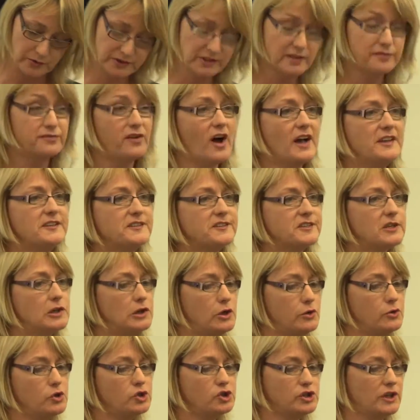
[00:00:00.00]
to find
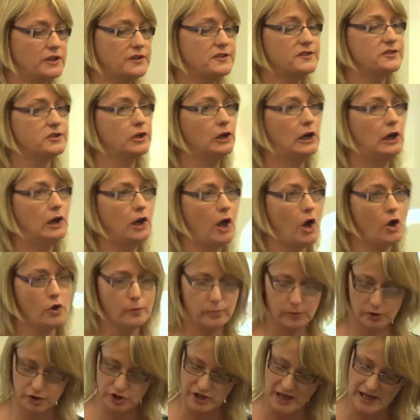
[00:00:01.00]
solutions to
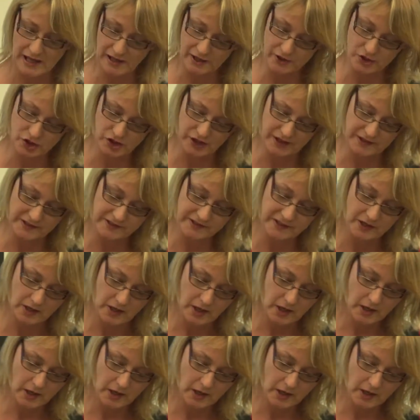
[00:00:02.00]
global challenges.